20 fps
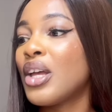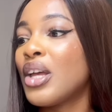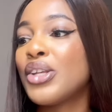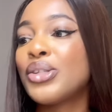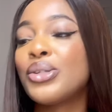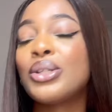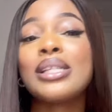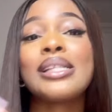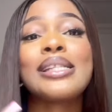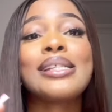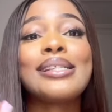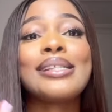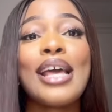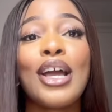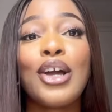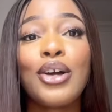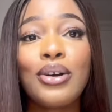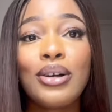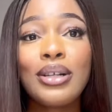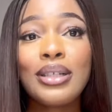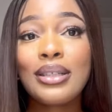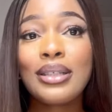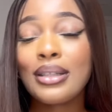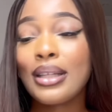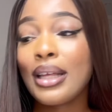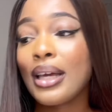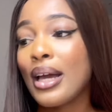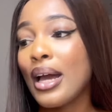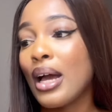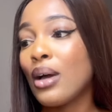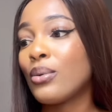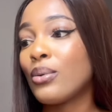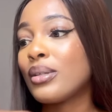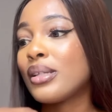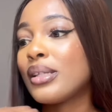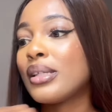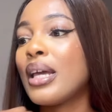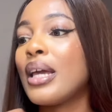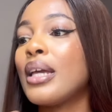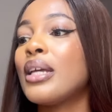So the second thing I would
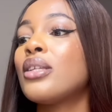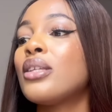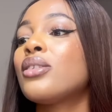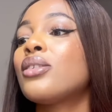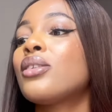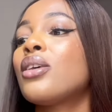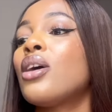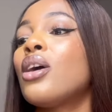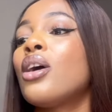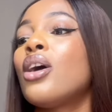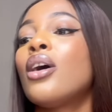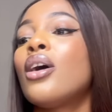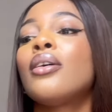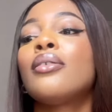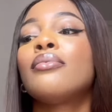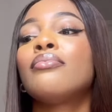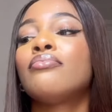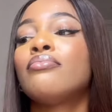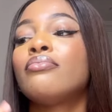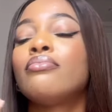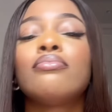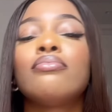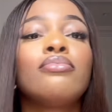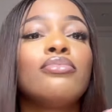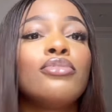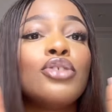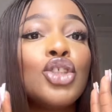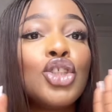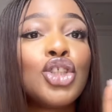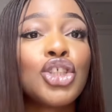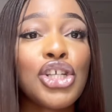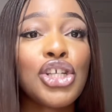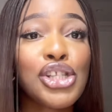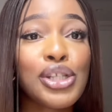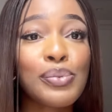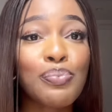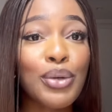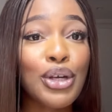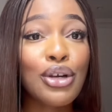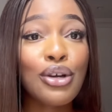say is,
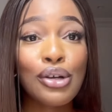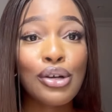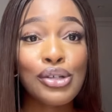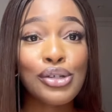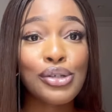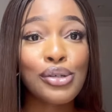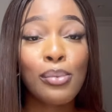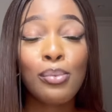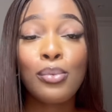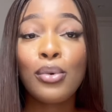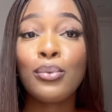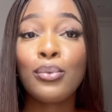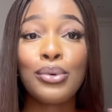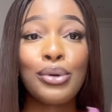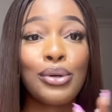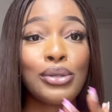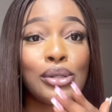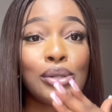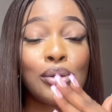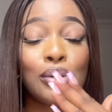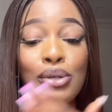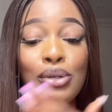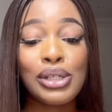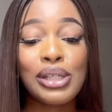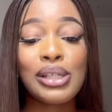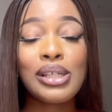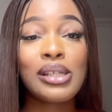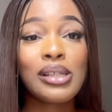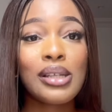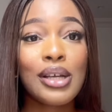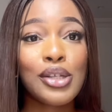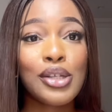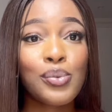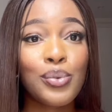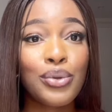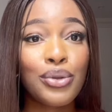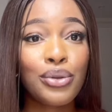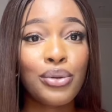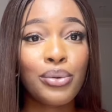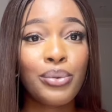just because someone was consistent
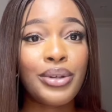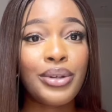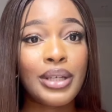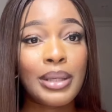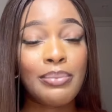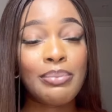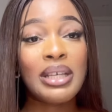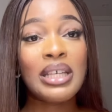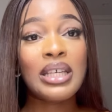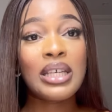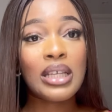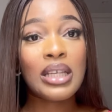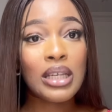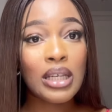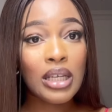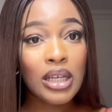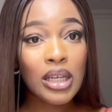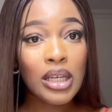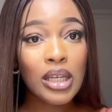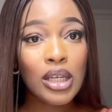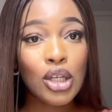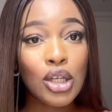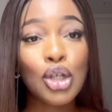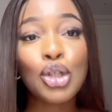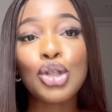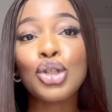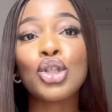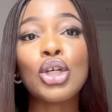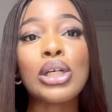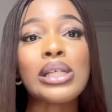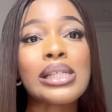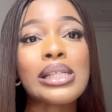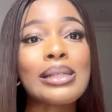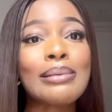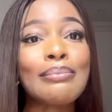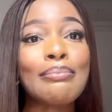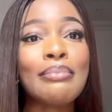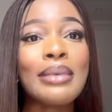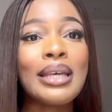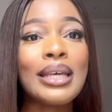with you in the beginning
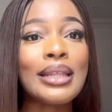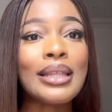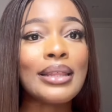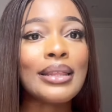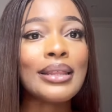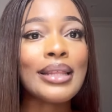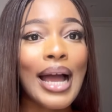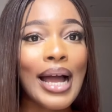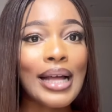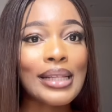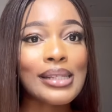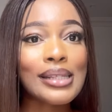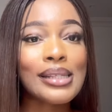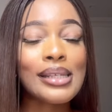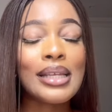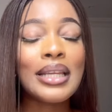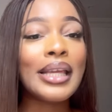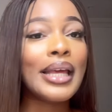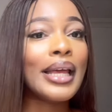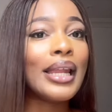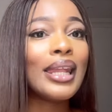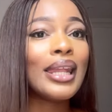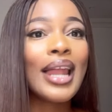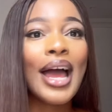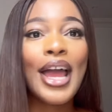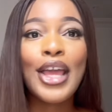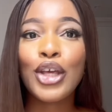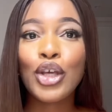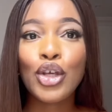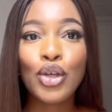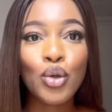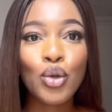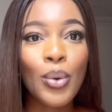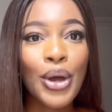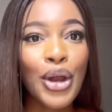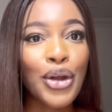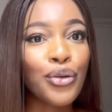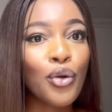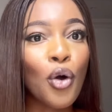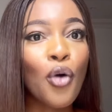doesn't mean that they like you
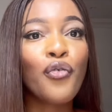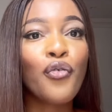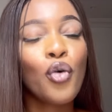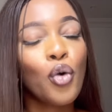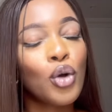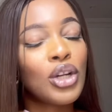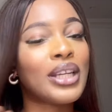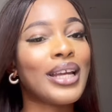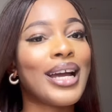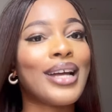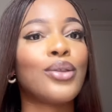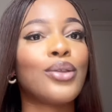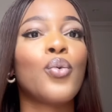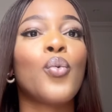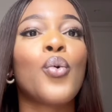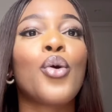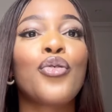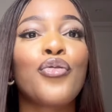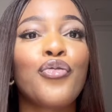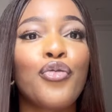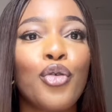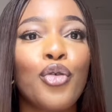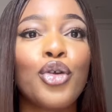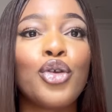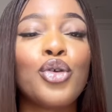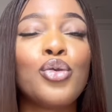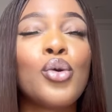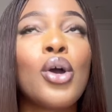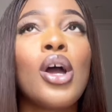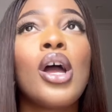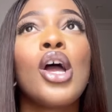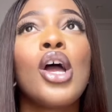enough or they are the one for you.